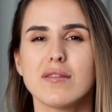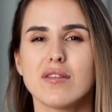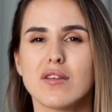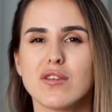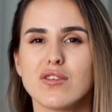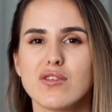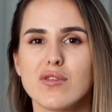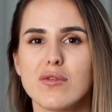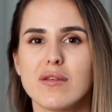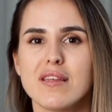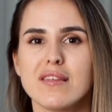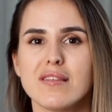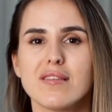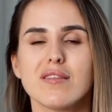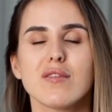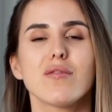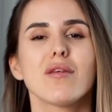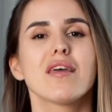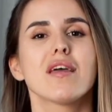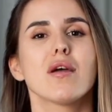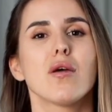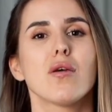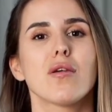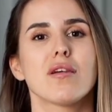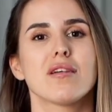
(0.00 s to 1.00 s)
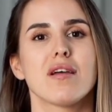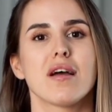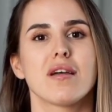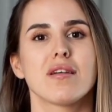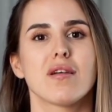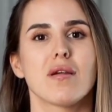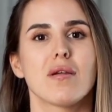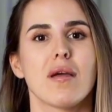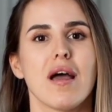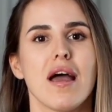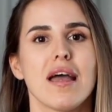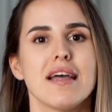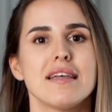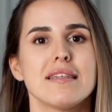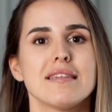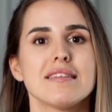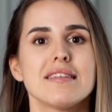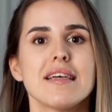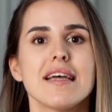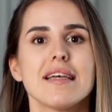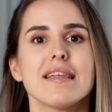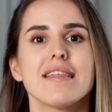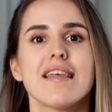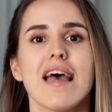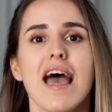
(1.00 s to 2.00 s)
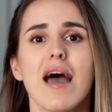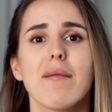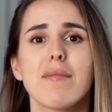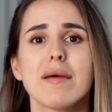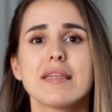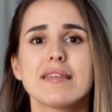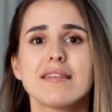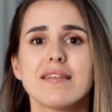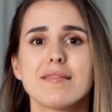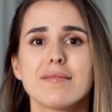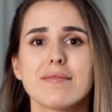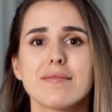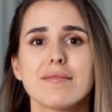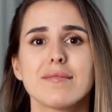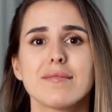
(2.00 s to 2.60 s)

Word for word: usually three horizontal lines, and tap it.